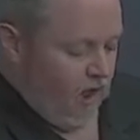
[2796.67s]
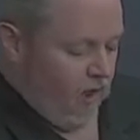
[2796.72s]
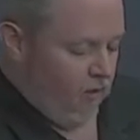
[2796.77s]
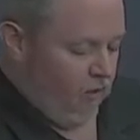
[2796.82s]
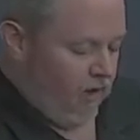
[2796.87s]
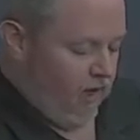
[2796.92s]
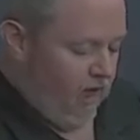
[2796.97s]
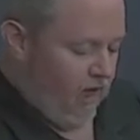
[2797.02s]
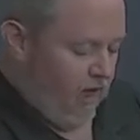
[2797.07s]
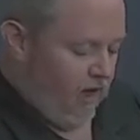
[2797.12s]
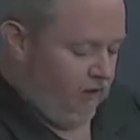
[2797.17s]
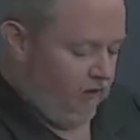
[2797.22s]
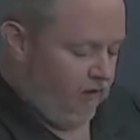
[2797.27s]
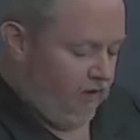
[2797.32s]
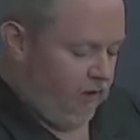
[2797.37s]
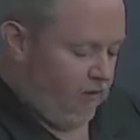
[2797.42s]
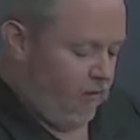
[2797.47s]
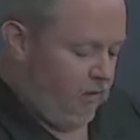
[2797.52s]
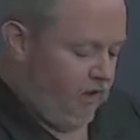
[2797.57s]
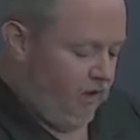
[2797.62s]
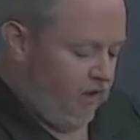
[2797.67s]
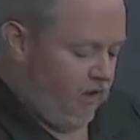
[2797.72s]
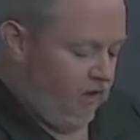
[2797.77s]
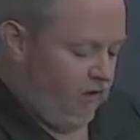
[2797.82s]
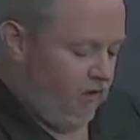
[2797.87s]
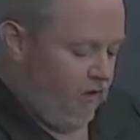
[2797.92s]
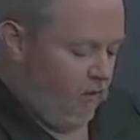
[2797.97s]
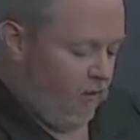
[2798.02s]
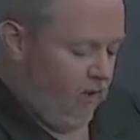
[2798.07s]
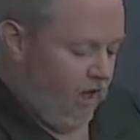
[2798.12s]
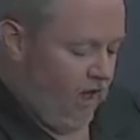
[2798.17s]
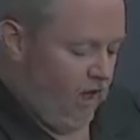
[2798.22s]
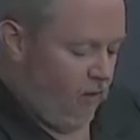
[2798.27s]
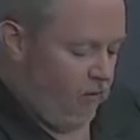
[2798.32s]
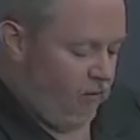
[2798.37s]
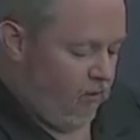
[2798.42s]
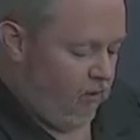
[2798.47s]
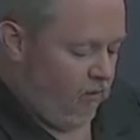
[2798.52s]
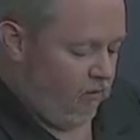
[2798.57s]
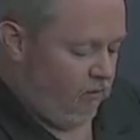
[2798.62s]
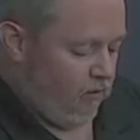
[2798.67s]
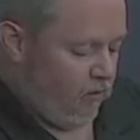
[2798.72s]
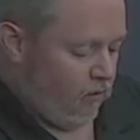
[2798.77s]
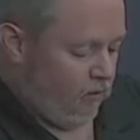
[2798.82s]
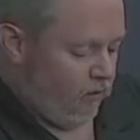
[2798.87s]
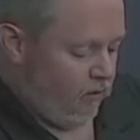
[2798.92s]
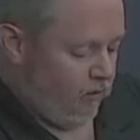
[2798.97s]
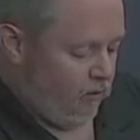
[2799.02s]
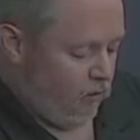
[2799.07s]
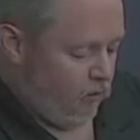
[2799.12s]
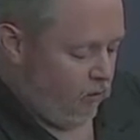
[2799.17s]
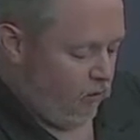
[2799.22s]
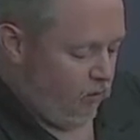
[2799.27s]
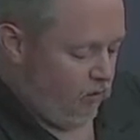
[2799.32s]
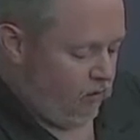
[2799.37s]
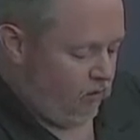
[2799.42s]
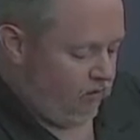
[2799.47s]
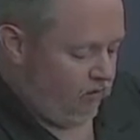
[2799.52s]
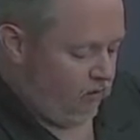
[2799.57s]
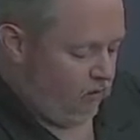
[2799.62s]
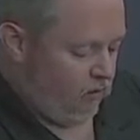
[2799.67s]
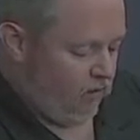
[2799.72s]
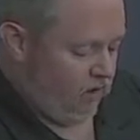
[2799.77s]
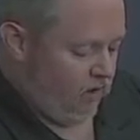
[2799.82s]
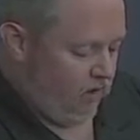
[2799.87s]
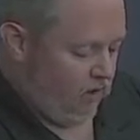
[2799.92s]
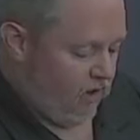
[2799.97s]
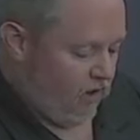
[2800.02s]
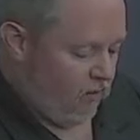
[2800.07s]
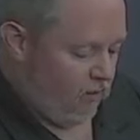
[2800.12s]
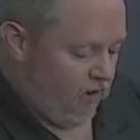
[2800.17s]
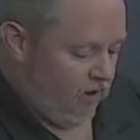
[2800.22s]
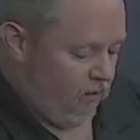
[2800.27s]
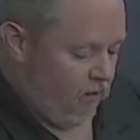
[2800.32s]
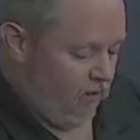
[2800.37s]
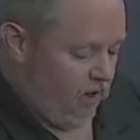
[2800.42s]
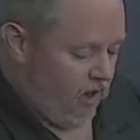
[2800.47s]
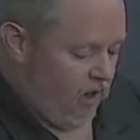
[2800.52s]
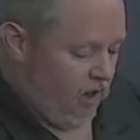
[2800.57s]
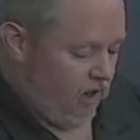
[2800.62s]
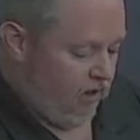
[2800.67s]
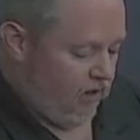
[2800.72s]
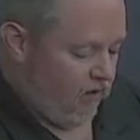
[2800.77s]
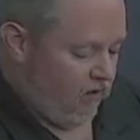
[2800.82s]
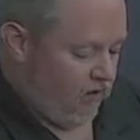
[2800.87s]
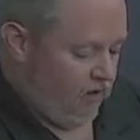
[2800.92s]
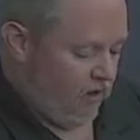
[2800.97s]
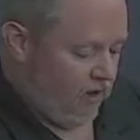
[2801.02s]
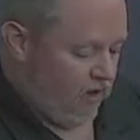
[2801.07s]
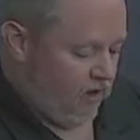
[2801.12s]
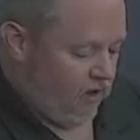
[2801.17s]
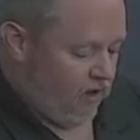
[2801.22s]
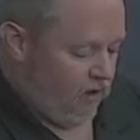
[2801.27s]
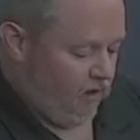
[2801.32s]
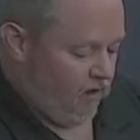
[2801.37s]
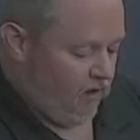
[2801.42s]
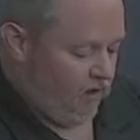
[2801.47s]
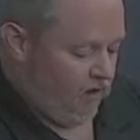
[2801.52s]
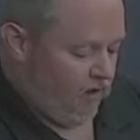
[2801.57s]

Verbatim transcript: I would have it be the map of who you were to me in my mind then,